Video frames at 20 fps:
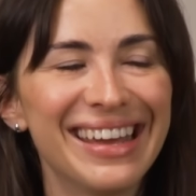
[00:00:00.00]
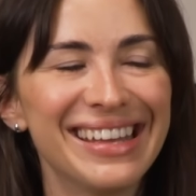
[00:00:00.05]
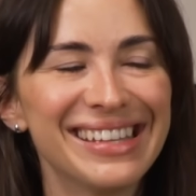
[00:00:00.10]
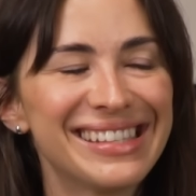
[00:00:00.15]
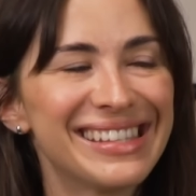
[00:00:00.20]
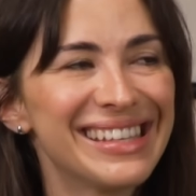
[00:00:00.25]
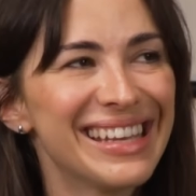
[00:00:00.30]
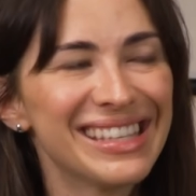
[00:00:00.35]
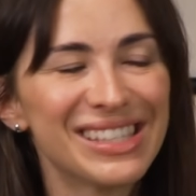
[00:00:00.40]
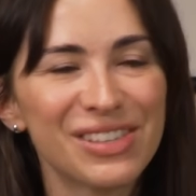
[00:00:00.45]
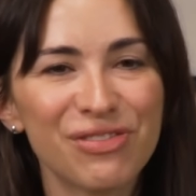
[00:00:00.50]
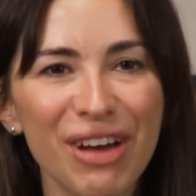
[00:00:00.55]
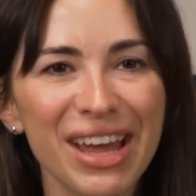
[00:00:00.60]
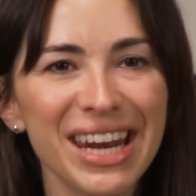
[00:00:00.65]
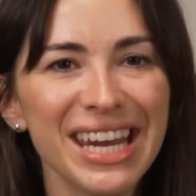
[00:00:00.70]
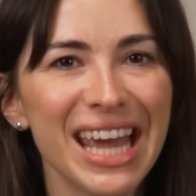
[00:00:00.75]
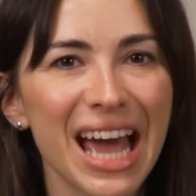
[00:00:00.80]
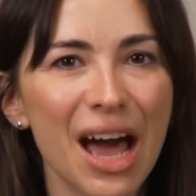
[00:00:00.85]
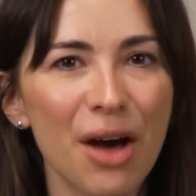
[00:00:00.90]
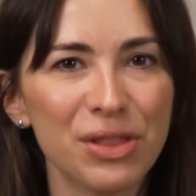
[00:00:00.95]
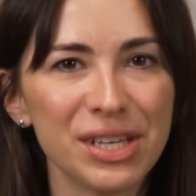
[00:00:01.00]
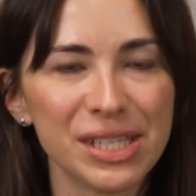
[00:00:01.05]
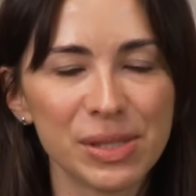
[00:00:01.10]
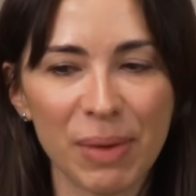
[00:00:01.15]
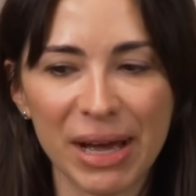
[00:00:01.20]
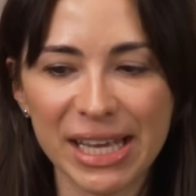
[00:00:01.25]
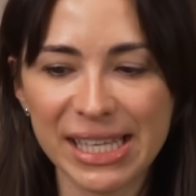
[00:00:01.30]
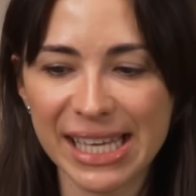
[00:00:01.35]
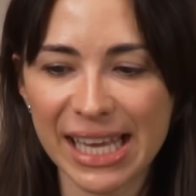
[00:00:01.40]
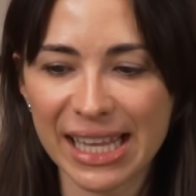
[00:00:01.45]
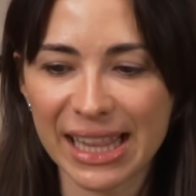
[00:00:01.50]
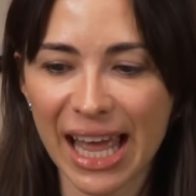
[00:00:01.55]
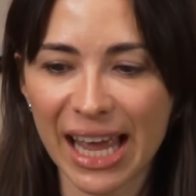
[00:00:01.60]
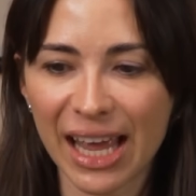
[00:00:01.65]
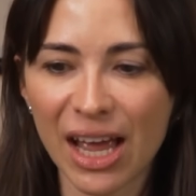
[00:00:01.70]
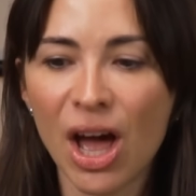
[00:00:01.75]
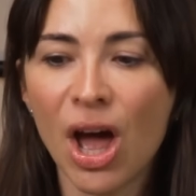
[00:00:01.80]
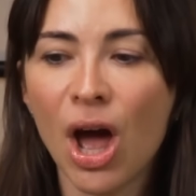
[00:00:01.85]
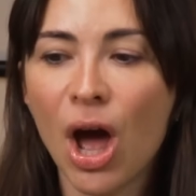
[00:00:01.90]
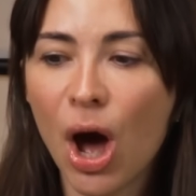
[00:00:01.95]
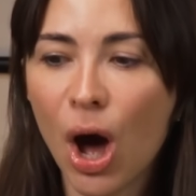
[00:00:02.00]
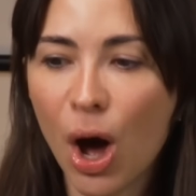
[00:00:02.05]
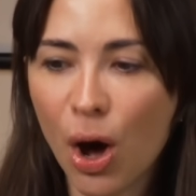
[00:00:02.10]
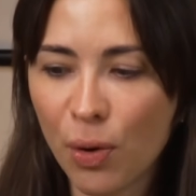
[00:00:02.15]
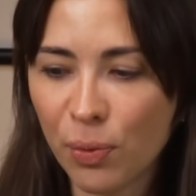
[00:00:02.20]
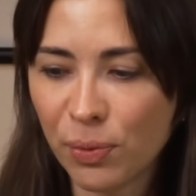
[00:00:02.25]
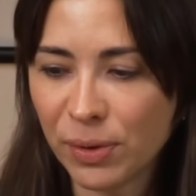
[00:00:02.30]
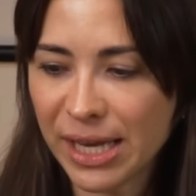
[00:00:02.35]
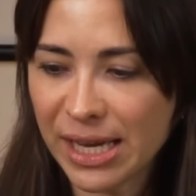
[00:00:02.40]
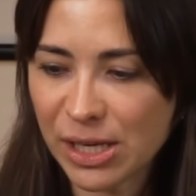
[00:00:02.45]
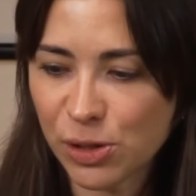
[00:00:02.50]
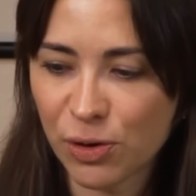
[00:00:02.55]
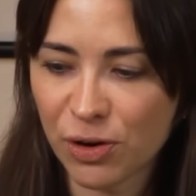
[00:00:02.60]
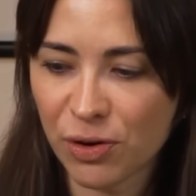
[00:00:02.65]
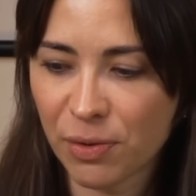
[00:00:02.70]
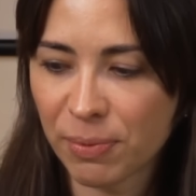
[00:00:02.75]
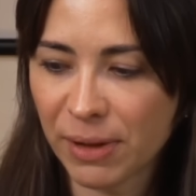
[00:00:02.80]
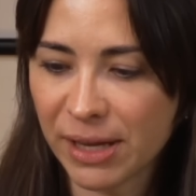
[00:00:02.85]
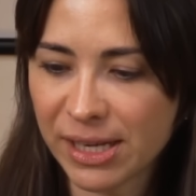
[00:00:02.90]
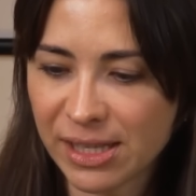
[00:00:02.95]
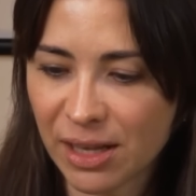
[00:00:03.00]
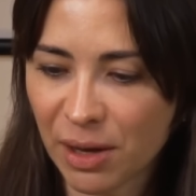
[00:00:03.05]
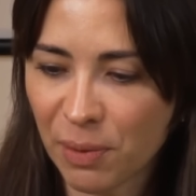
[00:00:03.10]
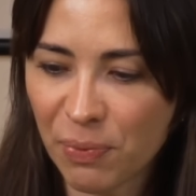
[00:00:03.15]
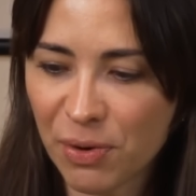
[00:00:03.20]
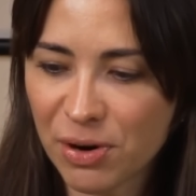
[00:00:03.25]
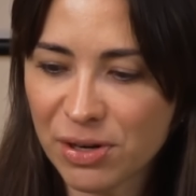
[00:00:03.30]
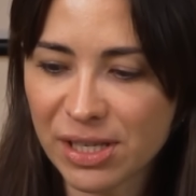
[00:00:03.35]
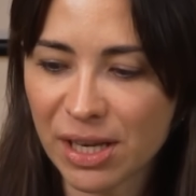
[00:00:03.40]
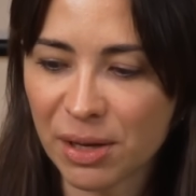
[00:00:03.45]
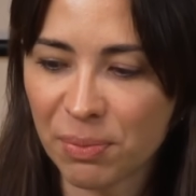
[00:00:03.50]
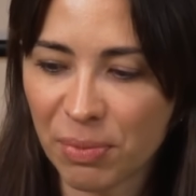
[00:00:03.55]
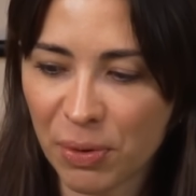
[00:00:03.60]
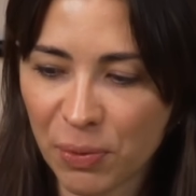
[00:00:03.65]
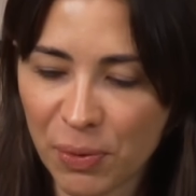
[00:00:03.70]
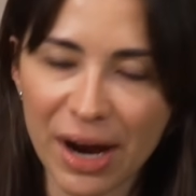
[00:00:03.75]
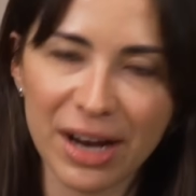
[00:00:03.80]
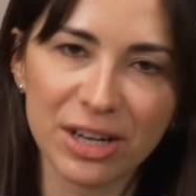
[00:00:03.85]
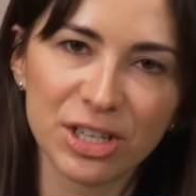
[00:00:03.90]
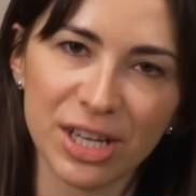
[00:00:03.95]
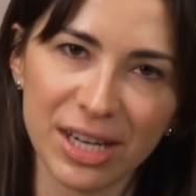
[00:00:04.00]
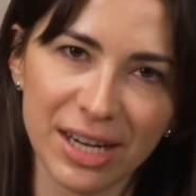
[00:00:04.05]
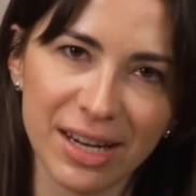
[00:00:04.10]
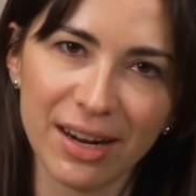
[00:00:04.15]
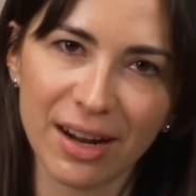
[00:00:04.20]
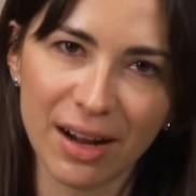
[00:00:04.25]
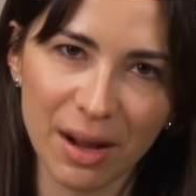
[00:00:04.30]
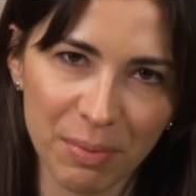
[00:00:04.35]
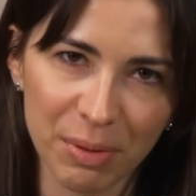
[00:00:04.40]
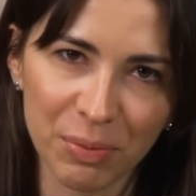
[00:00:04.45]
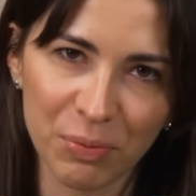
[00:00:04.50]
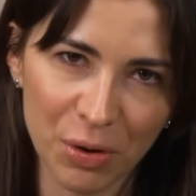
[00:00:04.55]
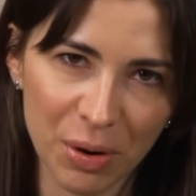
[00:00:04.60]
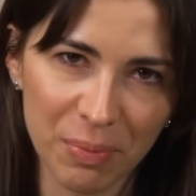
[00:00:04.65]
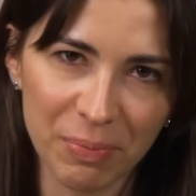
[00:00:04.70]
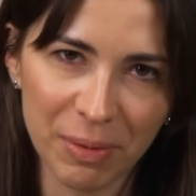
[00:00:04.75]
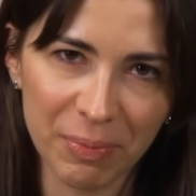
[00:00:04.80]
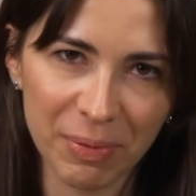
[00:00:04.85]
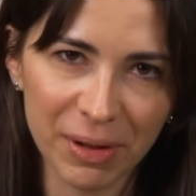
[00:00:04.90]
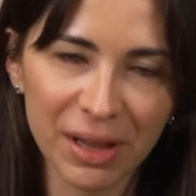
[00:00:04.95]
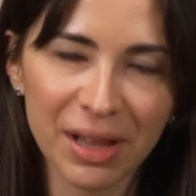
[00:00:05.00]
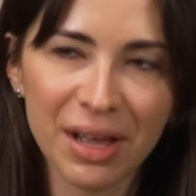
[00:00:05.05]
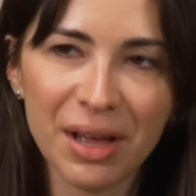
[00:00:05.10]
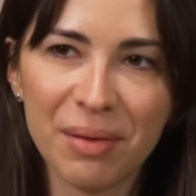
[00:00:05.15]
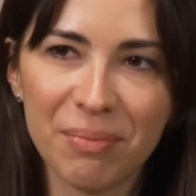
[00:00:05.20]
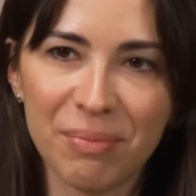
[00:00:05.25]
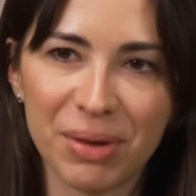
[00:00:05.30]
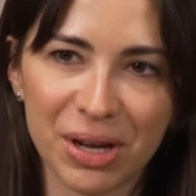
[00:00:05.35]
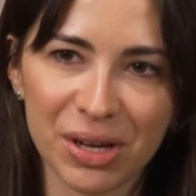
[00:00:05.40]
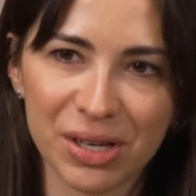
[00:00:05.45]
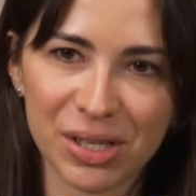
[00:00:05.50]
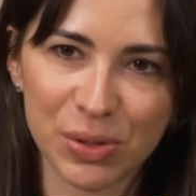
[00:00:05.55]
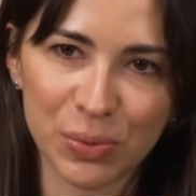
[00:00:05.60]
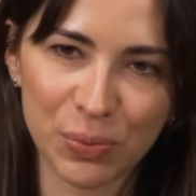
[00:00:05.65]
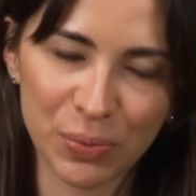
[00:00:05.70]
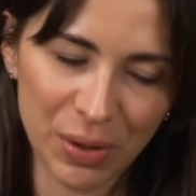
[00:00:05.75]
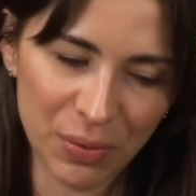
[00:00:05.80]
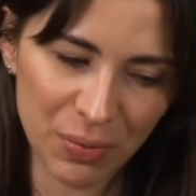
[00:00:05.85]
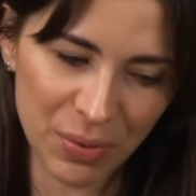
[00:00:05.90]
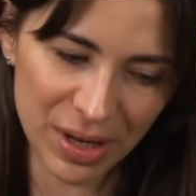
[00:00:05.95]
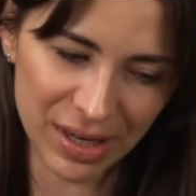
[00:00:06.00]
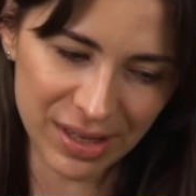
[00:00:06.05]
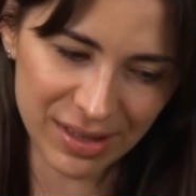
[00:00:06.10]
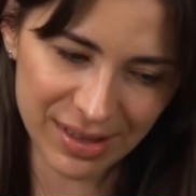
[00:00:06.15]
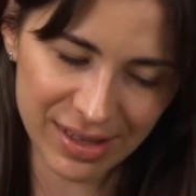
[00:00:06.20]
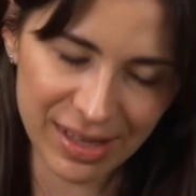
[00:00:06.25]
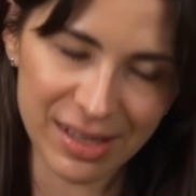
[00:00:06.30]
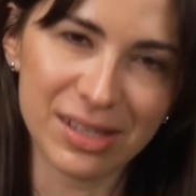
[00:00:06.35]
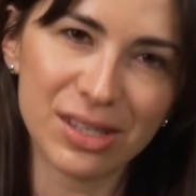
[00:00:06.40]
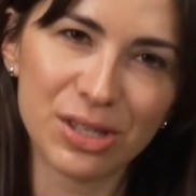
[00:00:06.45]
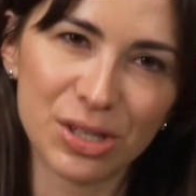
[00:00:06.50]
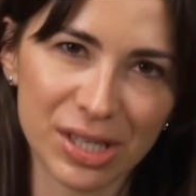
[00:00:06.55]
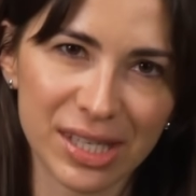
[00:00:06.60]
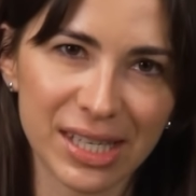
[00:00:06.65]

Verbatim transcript: It's it's funny how this mindset, like, oh yes, we're replacing a person, but we actually need a couple more people because we want this to